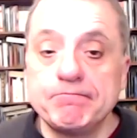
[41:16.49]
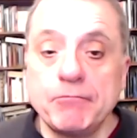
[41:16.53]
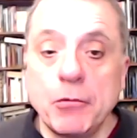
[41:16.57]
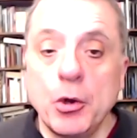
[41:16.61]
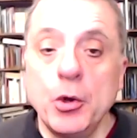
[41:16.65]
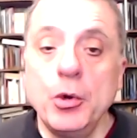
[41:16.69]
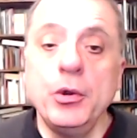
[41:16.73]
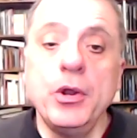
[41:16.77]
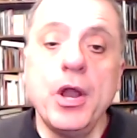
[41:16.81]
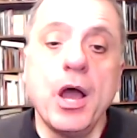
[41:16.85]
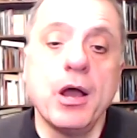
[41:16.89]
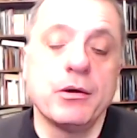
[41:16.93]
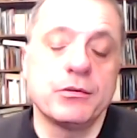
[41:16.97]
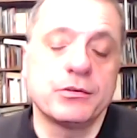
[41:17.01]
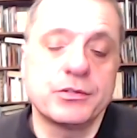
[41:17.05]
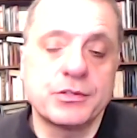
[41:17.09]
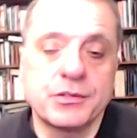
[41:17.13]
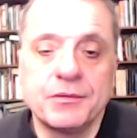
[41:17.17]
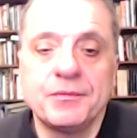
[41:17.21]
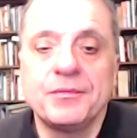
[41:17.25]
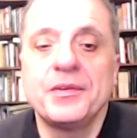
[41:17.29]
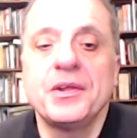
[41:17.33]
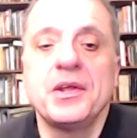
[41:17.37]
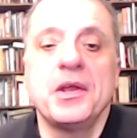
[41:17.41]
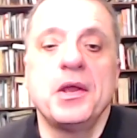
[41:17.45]
Who knows?
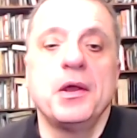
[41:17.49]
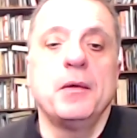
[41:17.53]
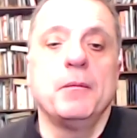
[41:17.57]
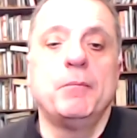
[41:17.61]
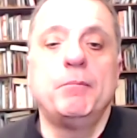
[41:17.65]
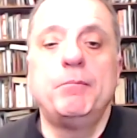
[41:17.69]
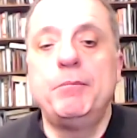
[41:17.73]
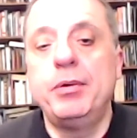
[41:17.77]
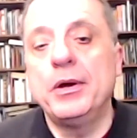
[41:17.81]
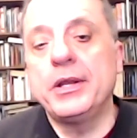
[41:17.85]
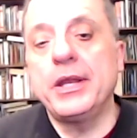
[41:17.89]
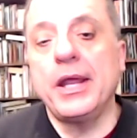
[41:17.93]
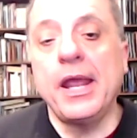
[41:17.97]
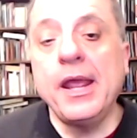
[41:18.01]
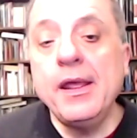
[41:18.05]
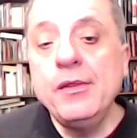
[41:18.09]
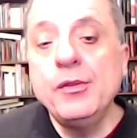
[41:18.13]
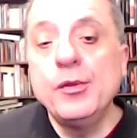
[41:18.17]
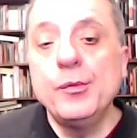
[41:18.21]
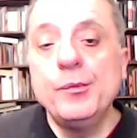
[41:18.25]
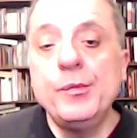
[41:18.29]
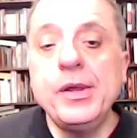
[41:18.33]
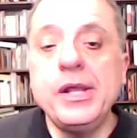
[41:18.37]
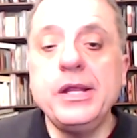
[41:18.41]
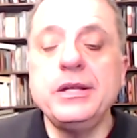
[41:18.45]
But in
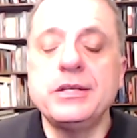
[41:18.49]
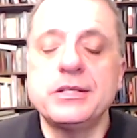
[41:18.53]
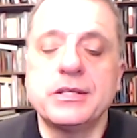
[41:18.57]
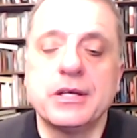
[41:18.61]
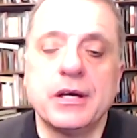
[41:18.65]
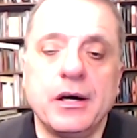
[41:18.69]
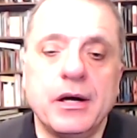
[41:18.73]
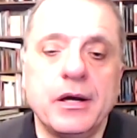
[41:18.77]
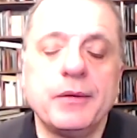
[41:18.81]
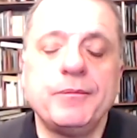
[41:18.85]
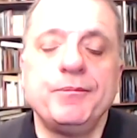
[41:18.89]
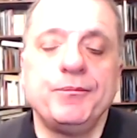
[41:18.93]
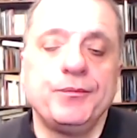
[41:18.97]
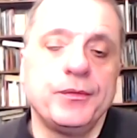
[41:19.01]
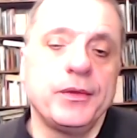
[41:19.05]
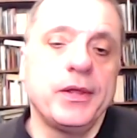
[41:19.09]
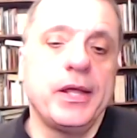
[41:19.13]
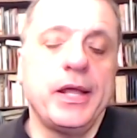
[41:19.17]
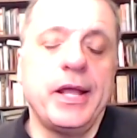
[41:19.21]
the meantime,